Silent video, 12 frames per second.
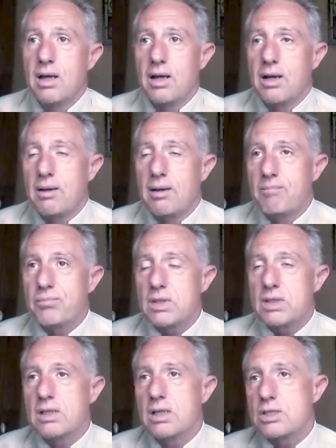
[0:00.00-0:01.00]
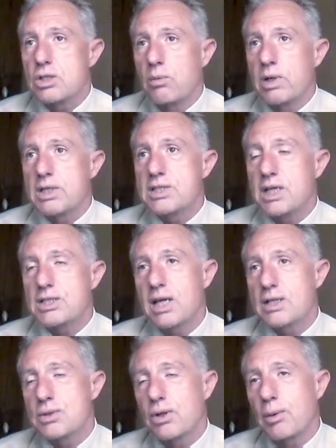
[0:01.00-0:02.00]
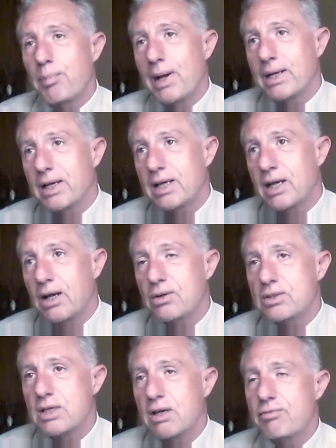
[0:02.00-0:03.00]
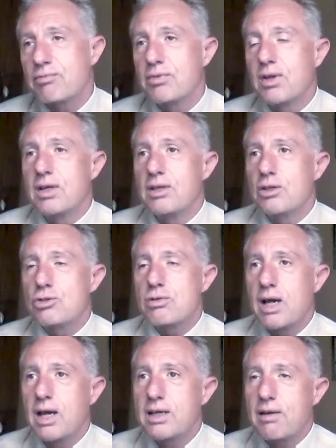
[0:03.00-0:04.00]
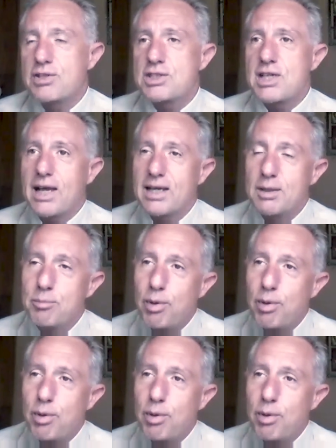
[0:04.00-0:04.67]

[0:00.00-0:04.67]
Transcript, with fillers: Um, so I went six years without a bank account. I've tried, I've sang